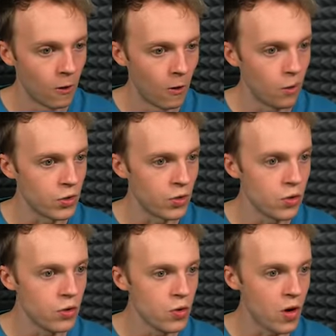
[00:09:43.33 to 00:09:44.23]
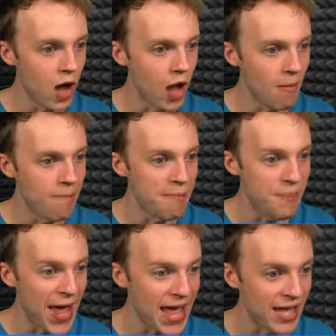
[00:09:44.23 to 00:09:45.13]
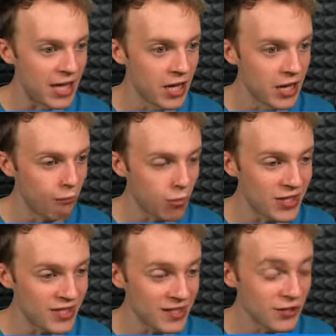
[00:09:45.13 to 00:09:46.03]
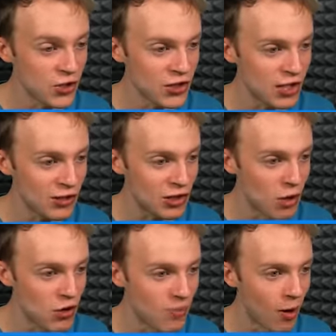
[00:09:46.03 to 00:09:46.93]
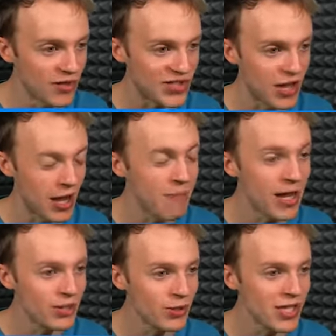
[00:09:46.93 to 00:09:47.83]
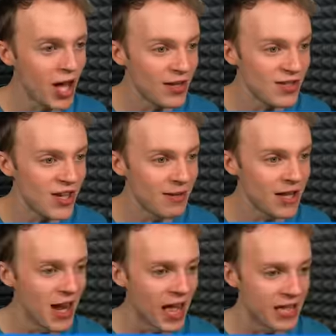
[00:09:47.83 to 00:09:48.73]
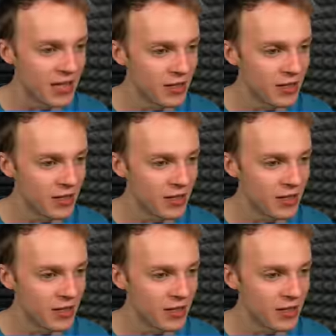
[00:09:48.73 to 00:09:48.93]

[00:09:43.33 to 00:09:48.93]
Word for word: Oh, you are big. Bro, this is just the third monster. Imagine what the others are gonna be like.